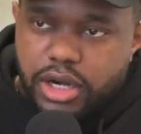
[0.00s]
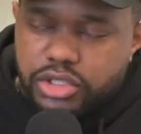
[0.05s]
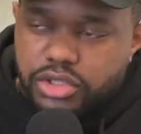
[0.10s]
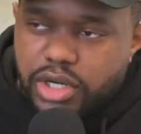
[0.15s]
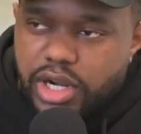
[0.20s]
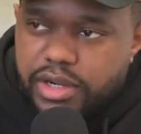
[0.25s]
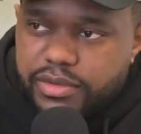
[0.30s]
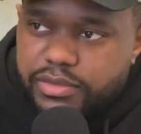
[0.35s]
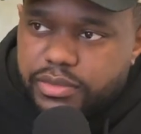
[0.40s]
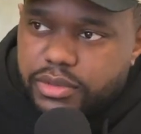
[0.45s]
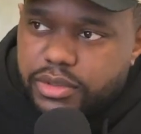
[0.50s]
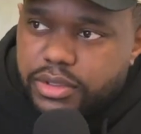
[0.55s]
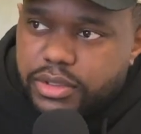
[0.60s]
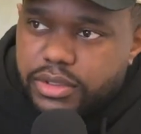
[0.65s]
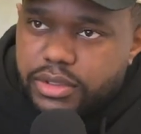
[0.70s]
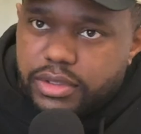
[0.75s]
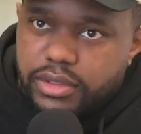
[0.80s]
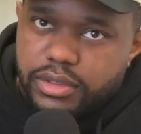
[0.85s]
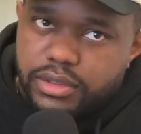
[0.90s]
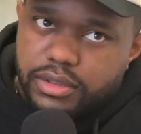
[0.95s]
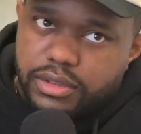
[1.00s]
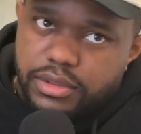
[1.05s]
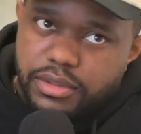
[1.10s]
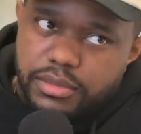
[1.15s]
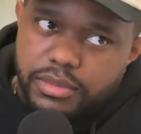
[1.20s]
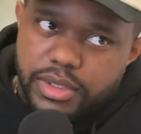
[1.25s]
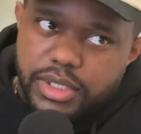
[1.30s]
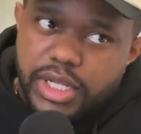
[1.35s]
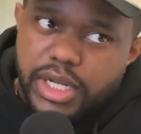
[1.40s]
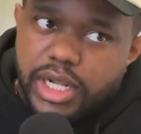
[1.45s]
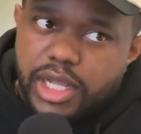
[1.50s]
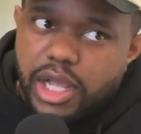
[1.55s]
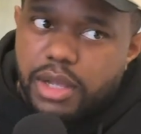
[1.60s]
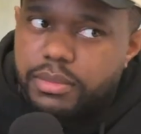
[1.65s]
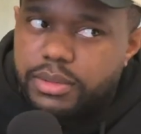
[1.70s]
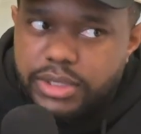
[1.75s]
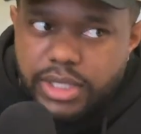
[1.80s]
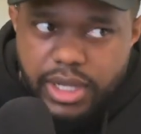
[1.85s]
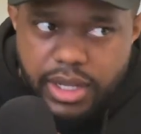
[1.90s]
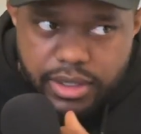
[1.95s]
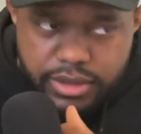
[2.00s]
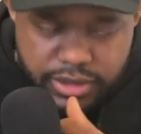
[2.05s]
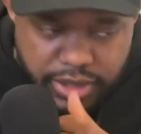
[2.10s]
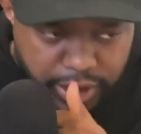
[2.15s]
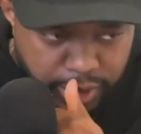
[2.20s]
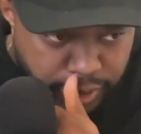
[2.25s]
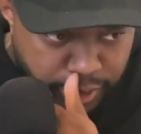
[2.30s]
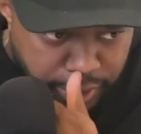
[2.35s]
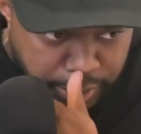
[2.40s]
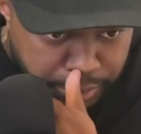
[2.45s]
drive for we did a couple times like,